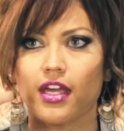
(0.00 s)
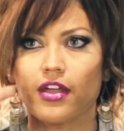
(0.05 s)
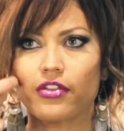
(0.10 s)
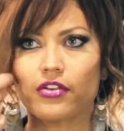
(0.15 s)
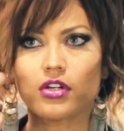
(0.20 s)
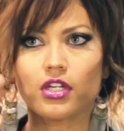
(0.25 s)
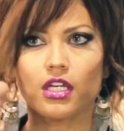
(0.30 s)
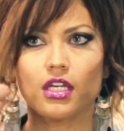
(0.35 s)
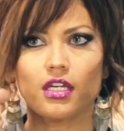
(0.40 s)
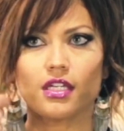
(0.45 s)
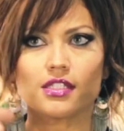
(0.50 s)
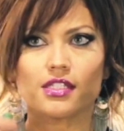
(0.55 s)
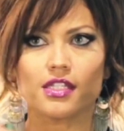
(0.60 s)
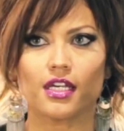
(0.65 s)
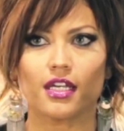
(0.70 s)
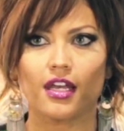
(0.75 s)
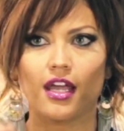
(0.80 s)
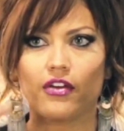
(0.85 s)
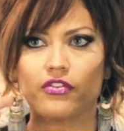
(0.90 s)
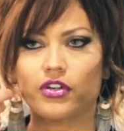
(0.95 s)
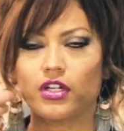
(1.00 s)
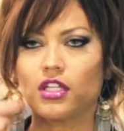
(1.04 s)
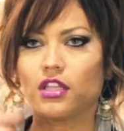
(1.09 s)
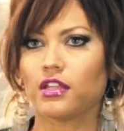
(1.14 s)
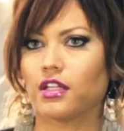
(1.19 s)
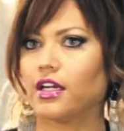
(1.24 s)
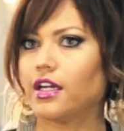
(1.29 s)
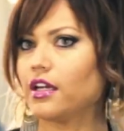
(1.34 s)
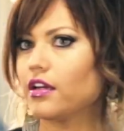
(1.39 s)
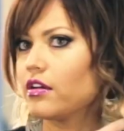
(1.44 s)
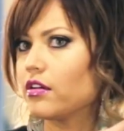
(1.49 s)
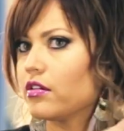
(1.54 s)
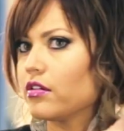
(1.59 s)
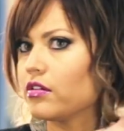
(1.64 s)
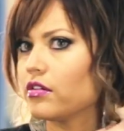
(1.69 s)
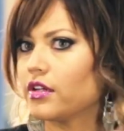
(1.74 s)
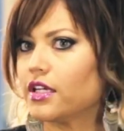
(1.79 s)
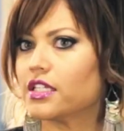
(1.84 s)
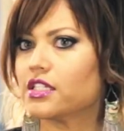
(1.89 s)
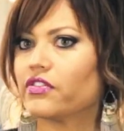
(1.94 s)
the other key is that everything
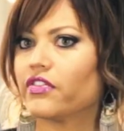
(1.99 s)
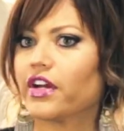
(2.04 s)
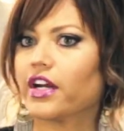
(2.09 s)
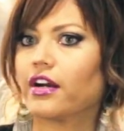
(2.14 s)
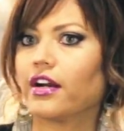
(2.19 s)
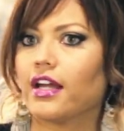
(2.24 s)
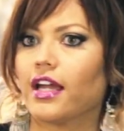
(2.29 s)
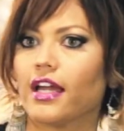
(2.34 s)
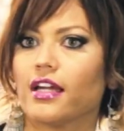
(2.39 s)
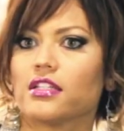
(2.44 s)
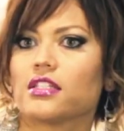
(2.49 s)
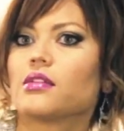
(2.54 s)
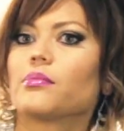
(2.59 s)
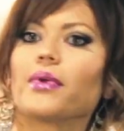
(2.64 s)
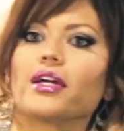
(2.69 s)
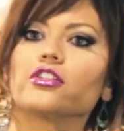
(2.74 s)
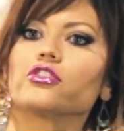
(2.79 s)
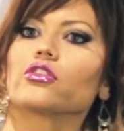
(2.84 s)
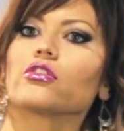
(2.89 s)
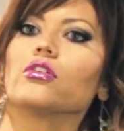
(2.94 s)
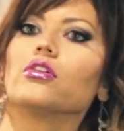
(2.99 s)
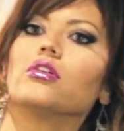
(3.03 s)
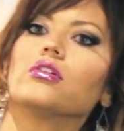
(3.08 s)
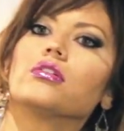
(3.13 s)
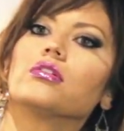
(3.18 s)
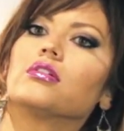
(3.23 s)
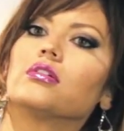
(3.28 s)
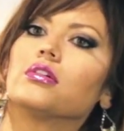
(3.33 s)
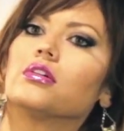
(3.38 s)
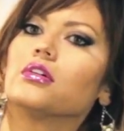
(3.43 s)
is very asymmetrical.